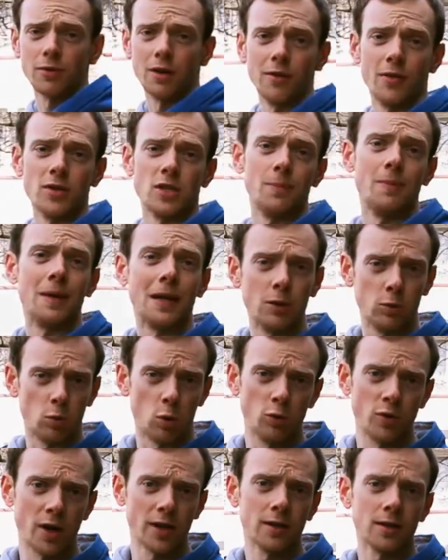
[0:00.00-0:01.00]
If there's a bigger
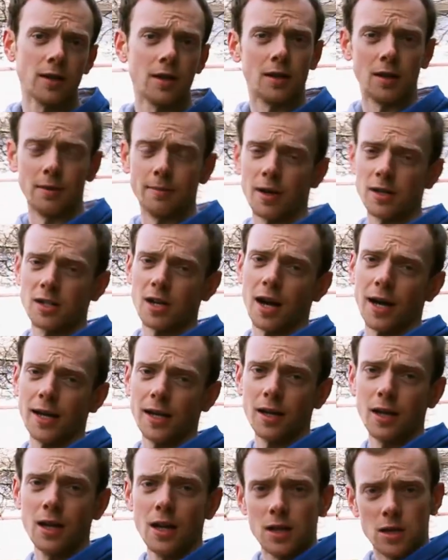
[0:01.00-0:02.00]
wall run and much
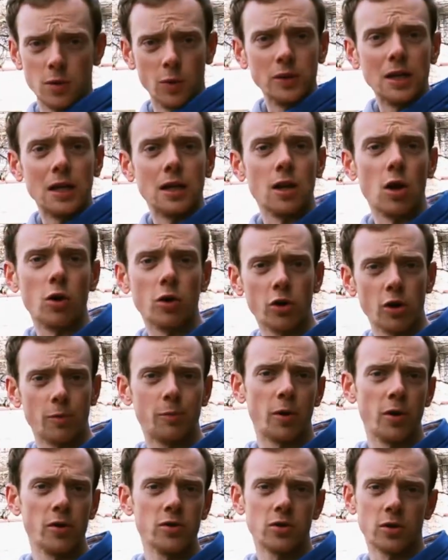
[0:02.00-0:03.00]
higher, you will need a longer
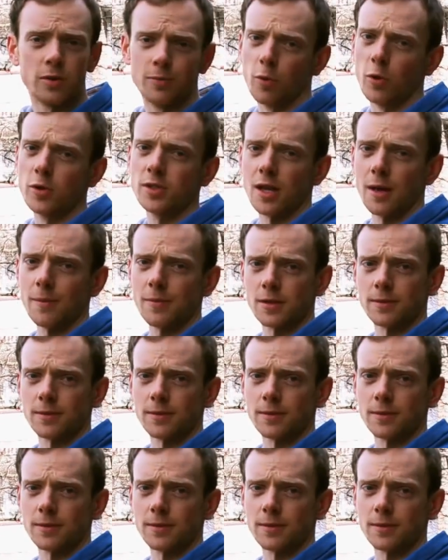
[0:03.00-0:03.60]
approach with more steps.